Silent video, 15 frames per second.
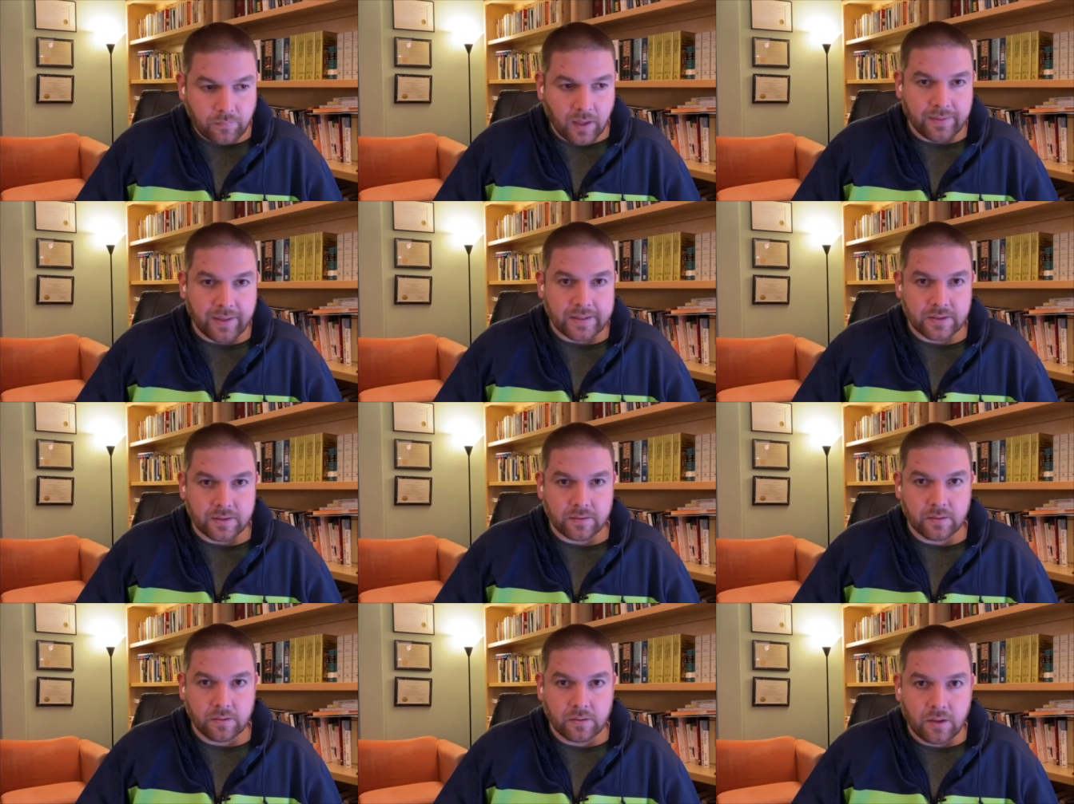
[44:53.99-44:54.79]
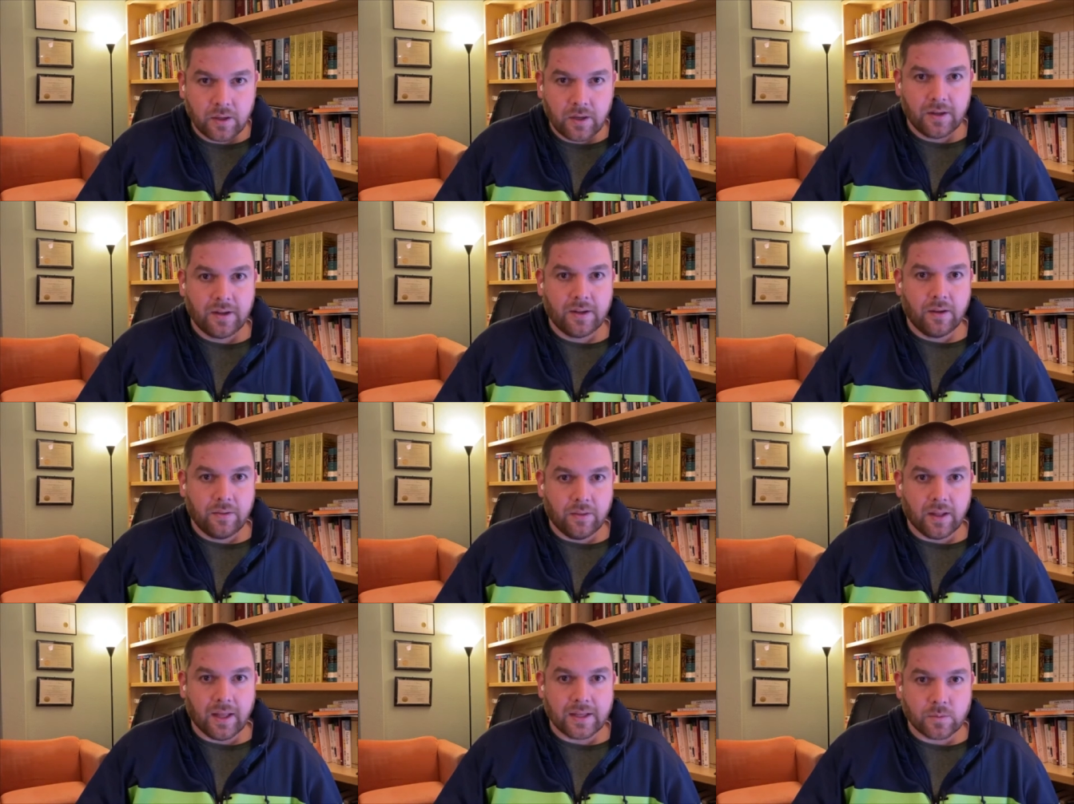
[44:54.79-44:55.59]
And that's
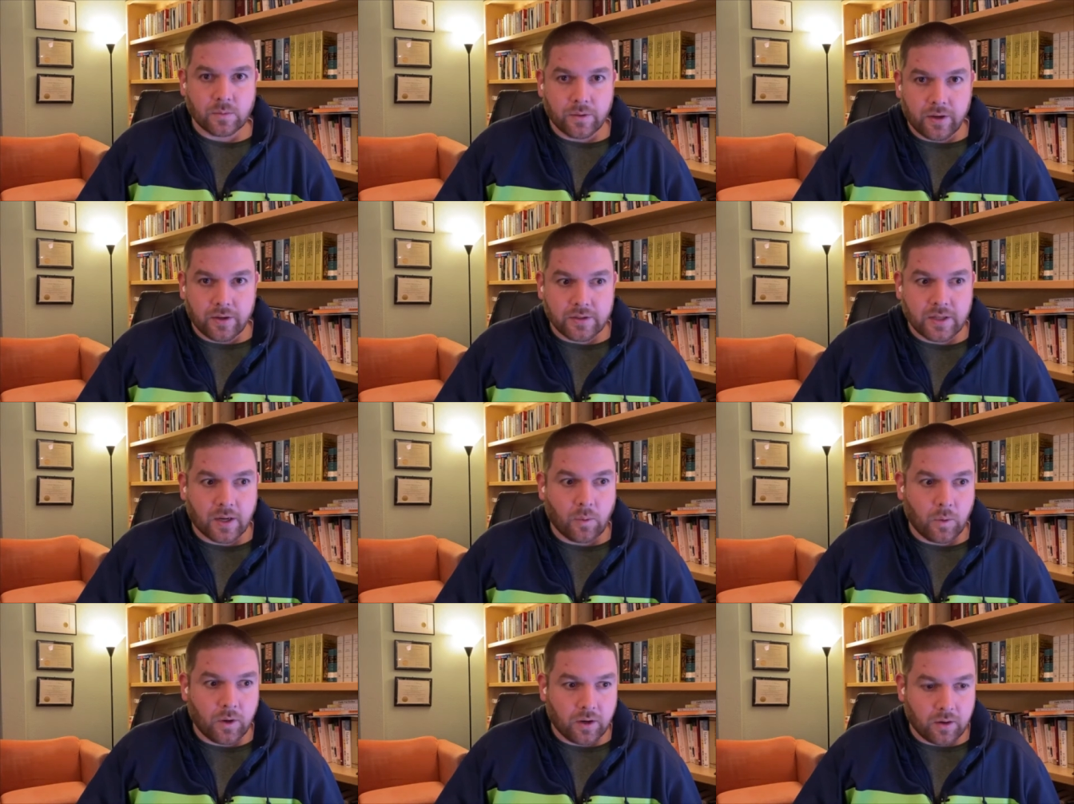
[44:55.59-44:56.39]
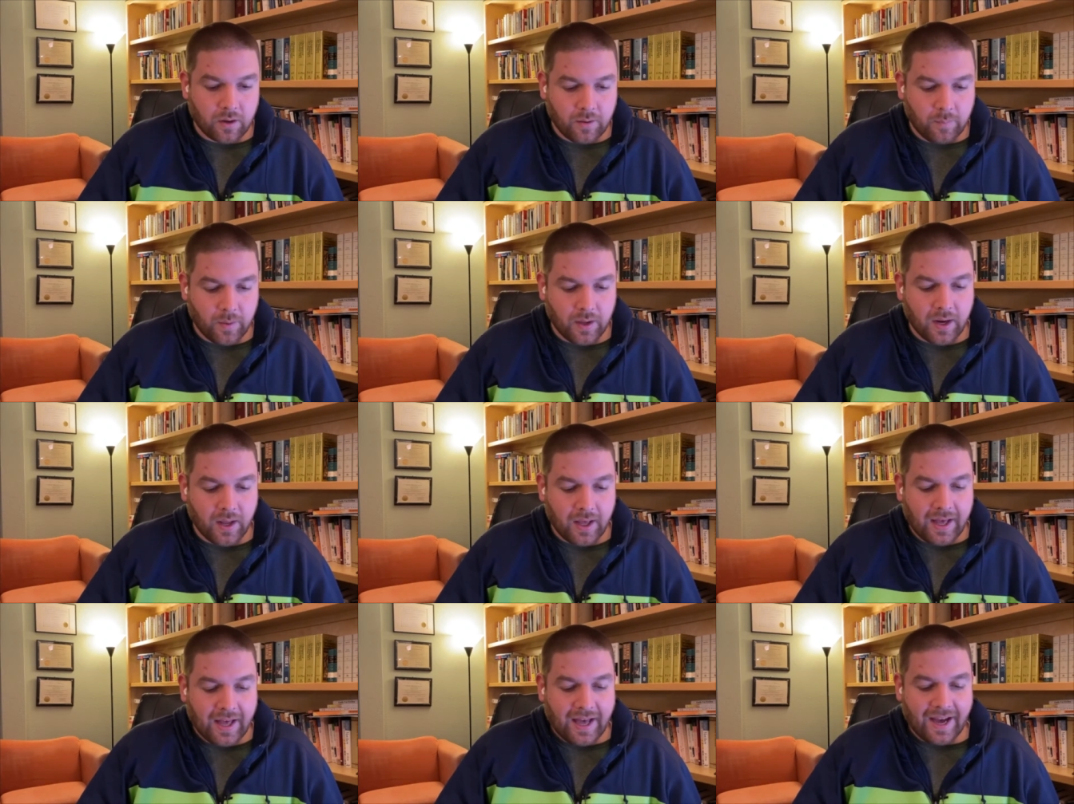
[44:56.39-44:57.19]
the last one there. It's kind of weird. But
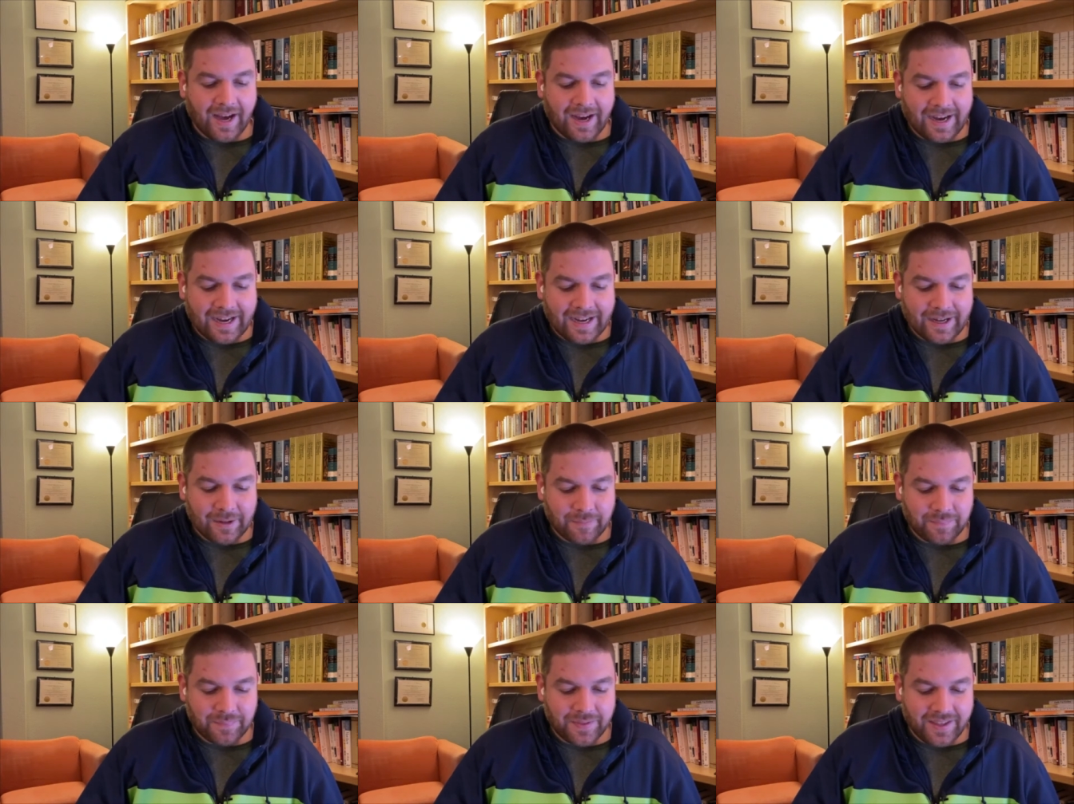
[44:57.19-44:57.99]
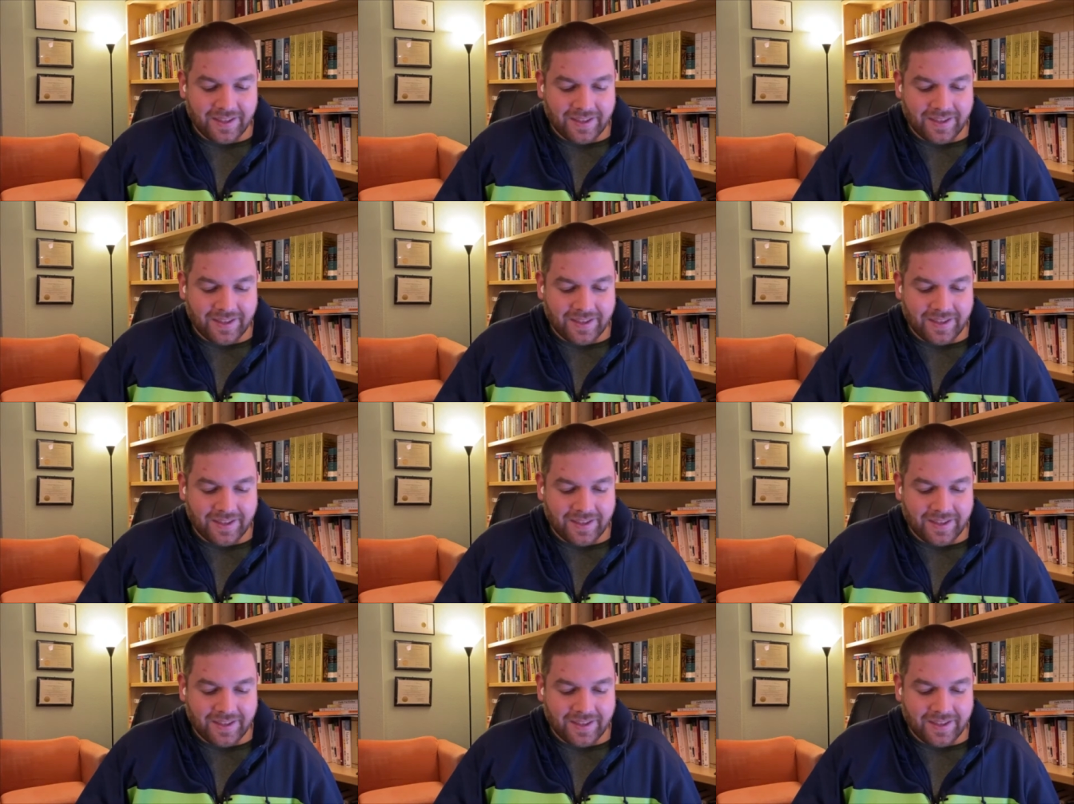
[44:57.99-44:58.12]
um,